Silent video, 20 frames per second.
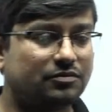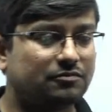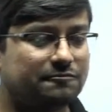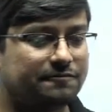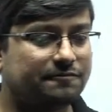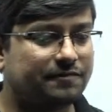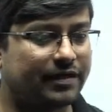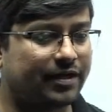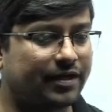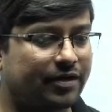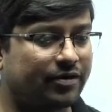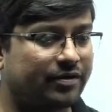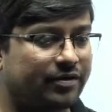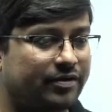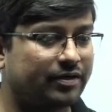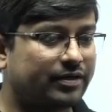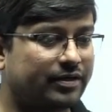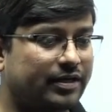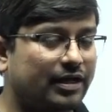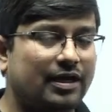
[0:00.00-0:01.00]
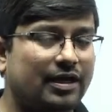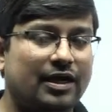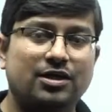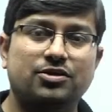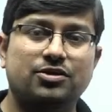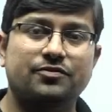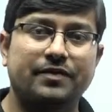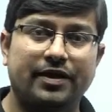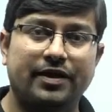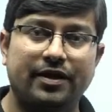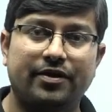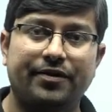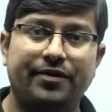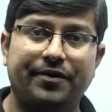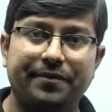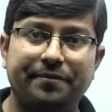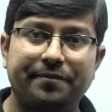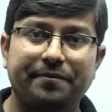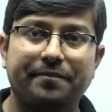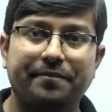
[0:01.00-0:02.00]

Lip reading: Very good, Kailash. Very good.